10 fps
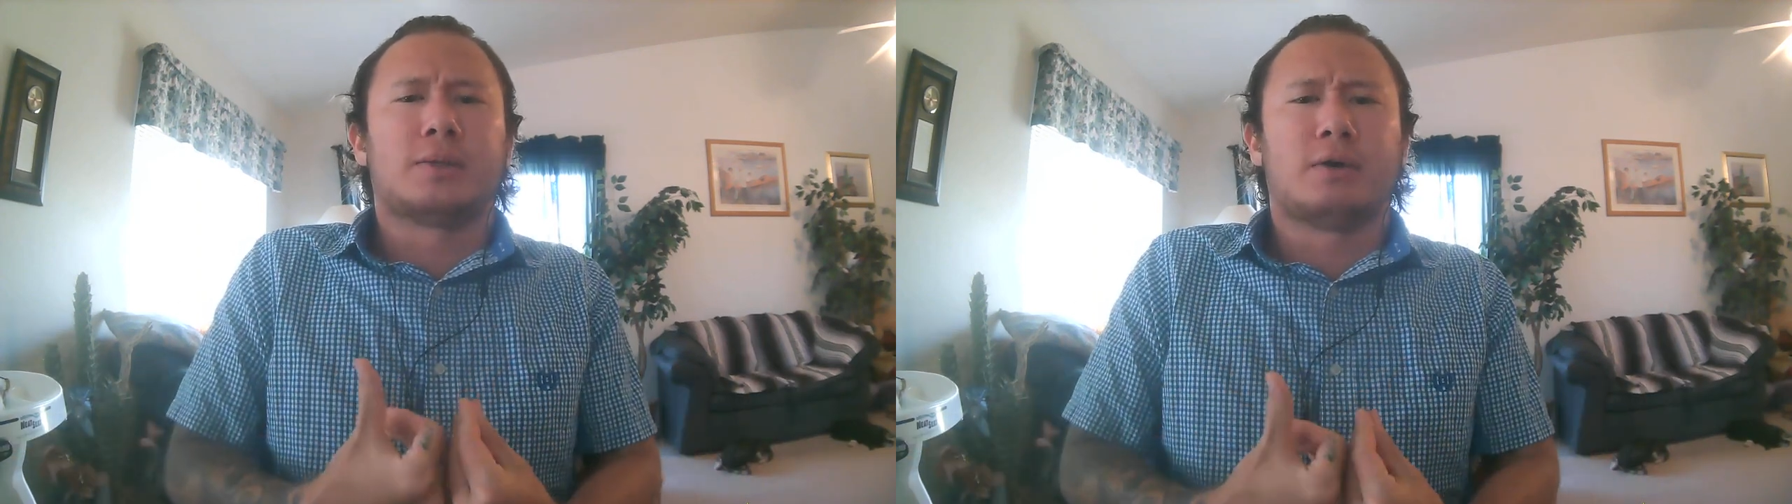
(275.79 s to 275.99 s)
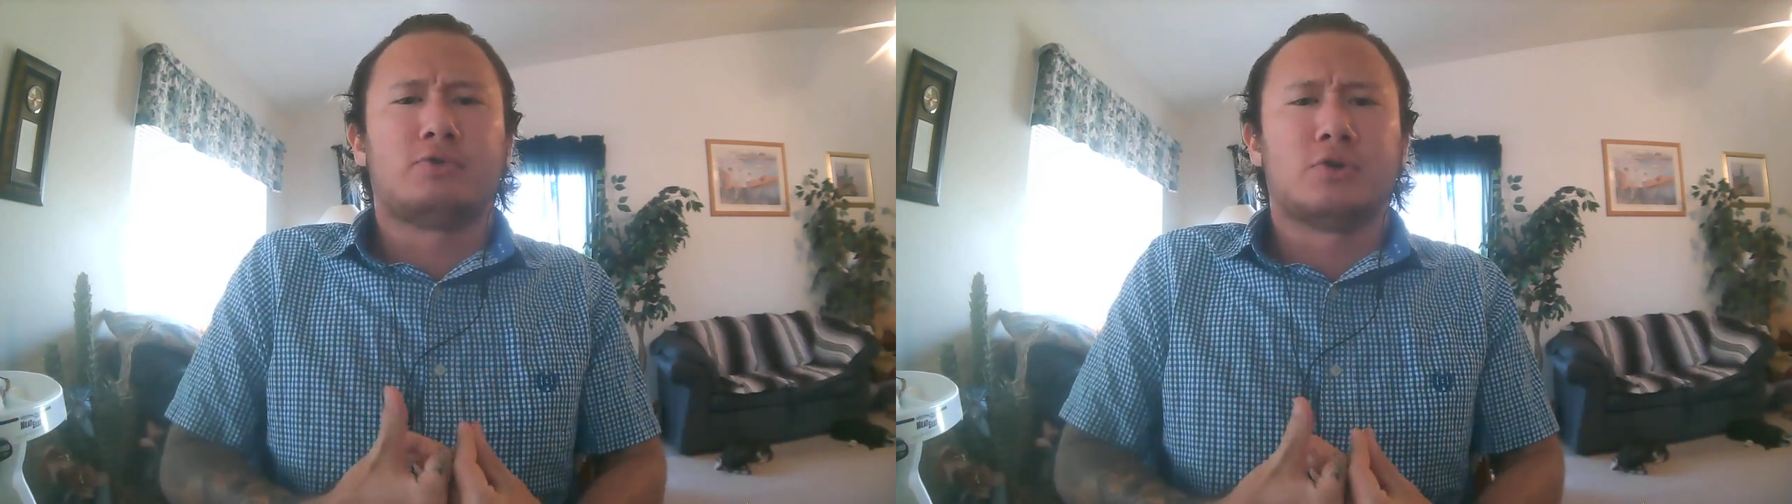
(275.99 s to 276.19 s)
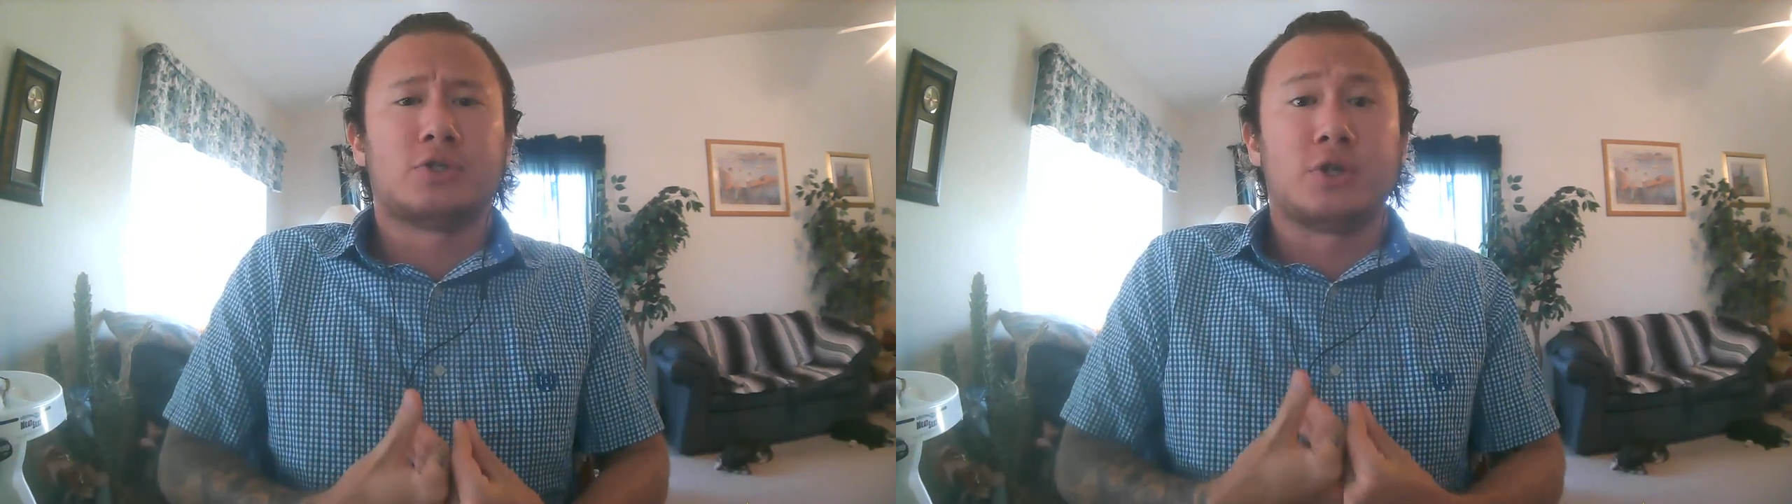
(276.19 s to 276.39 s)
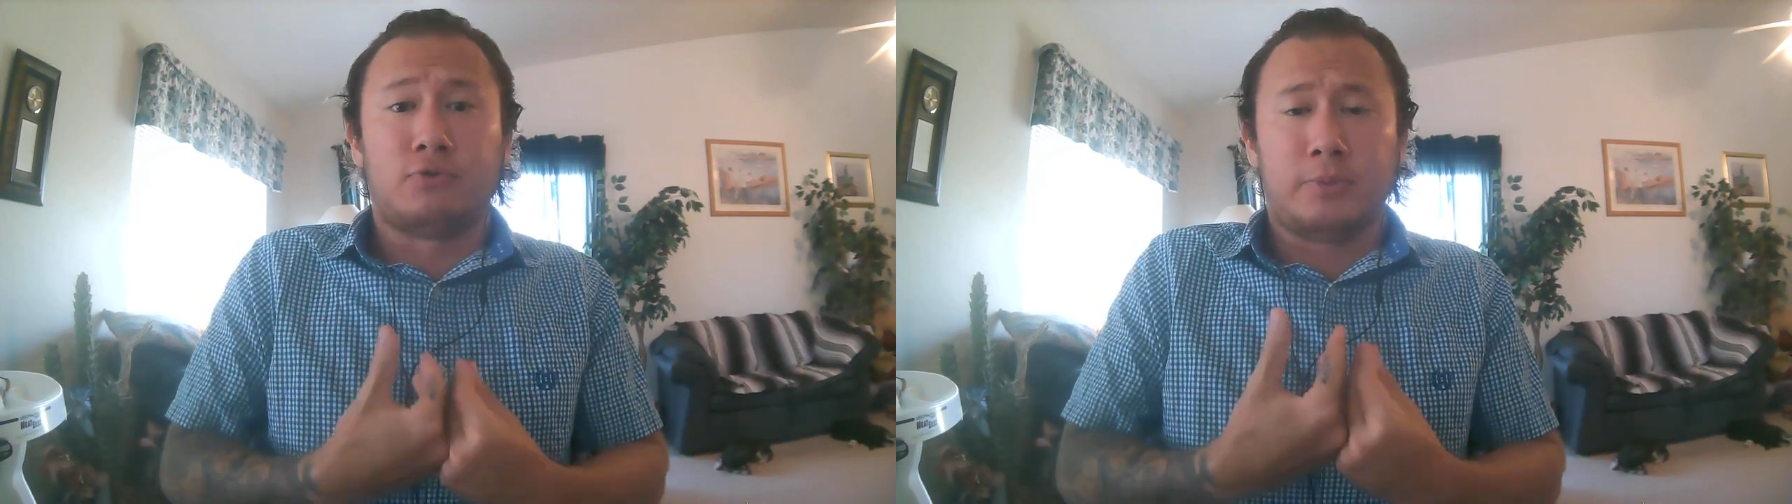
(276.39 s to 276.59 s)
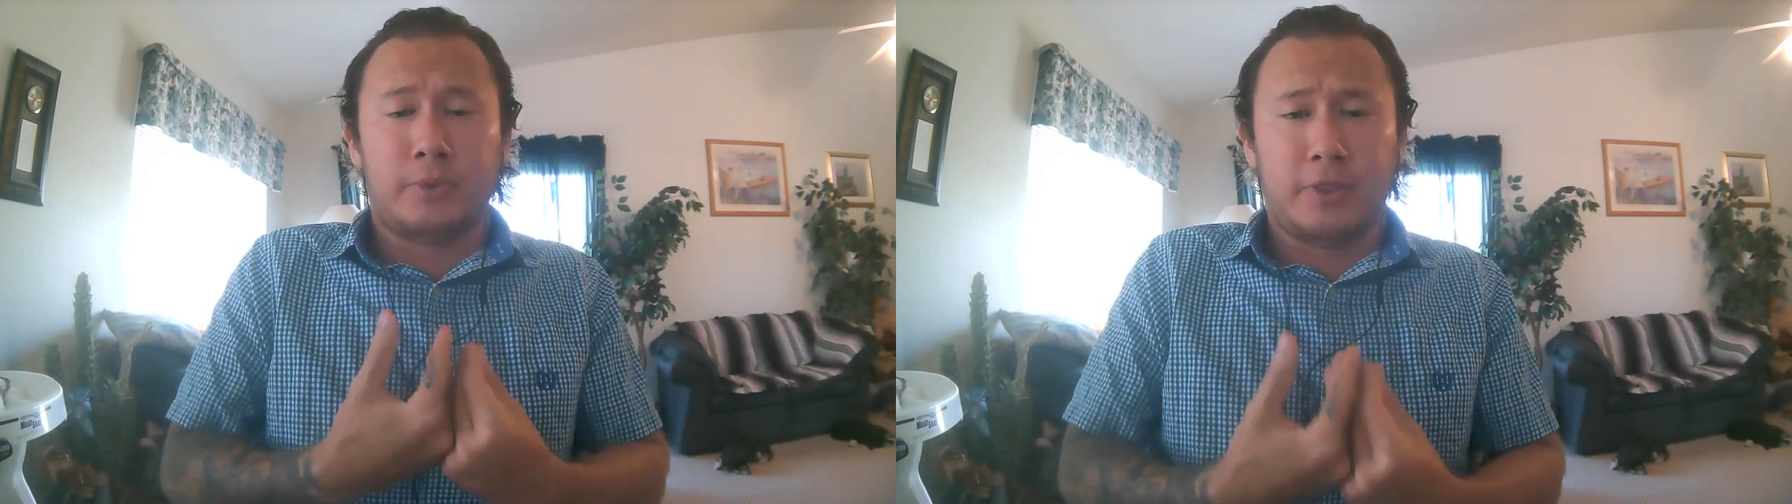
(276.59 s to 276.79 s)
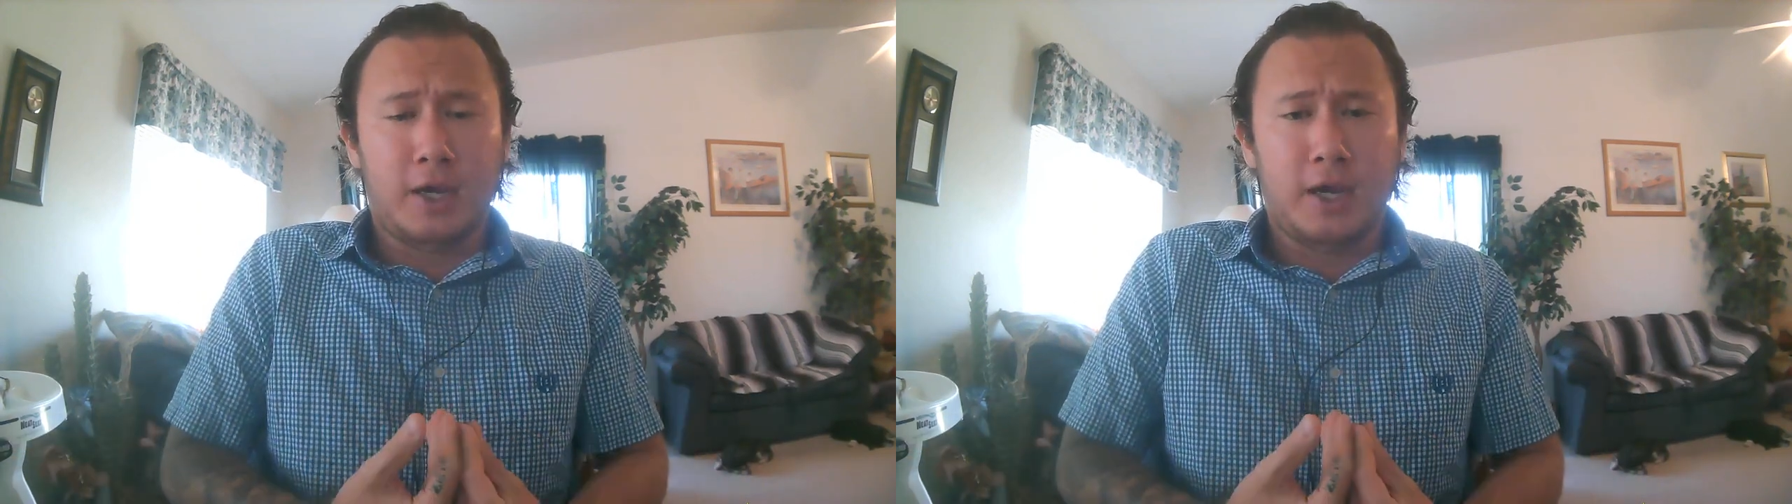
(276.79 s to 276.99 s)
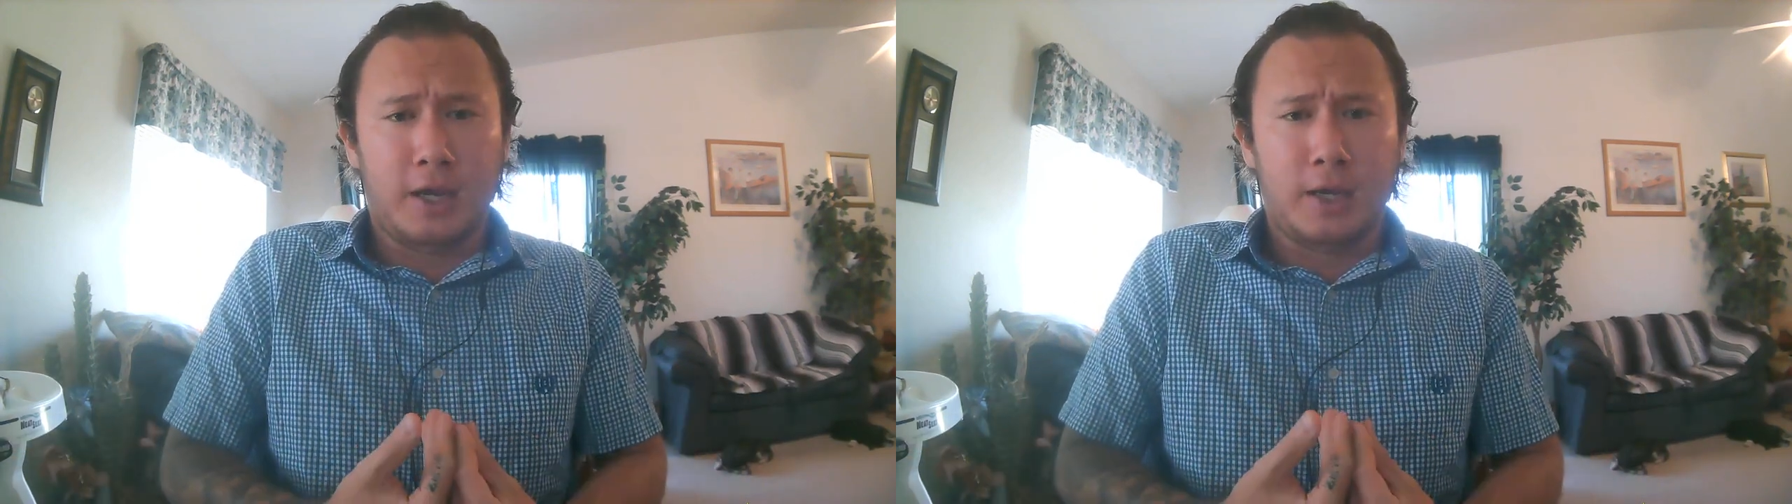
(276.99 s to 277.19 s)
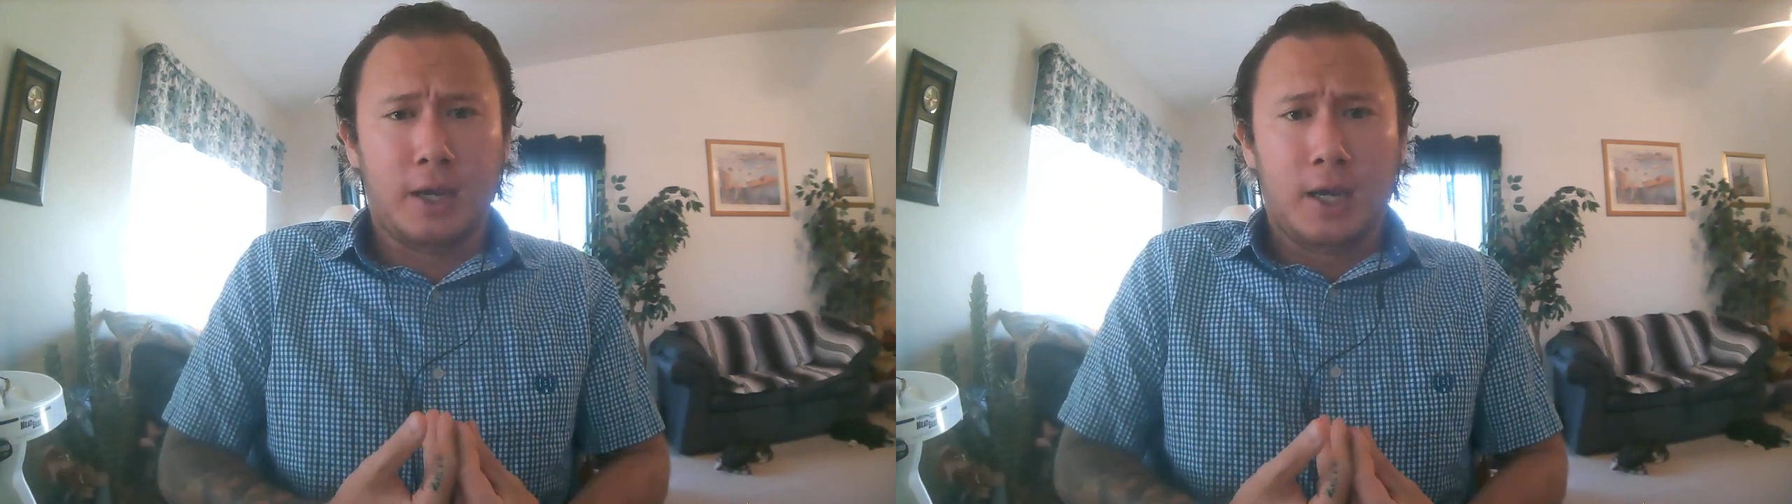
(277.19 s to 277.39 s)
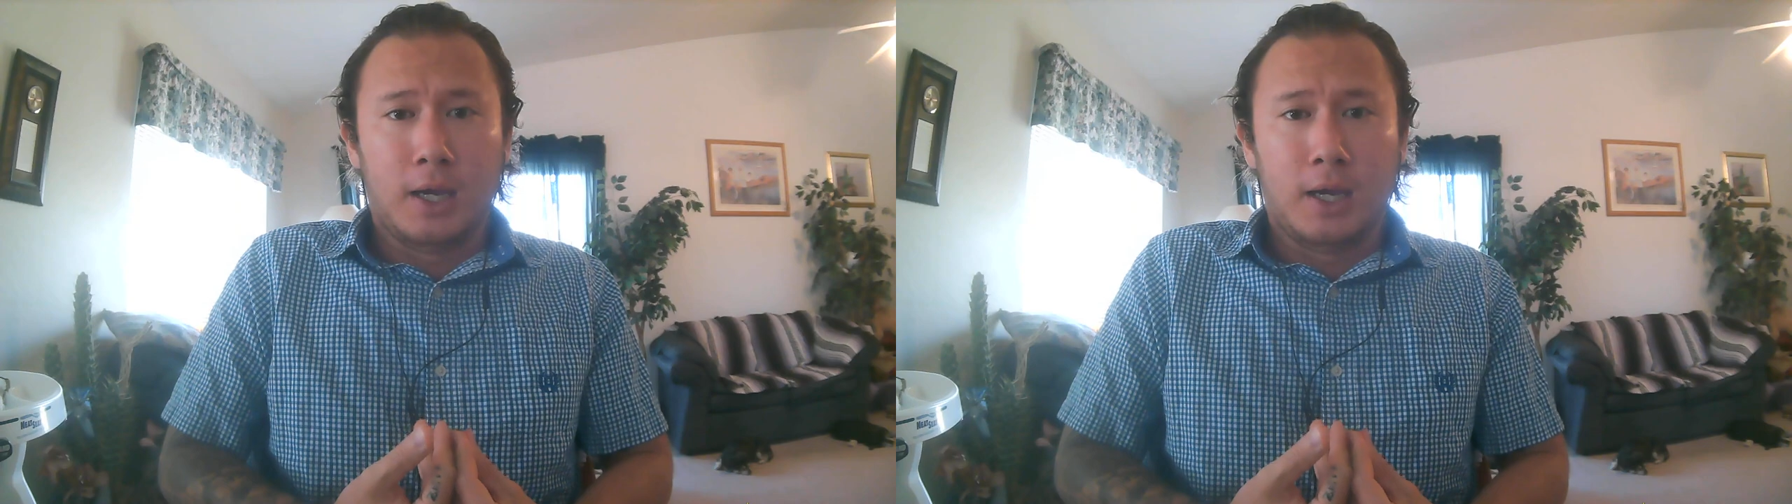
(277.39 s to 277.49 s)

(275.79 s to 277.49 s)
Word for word: and loving yourself from within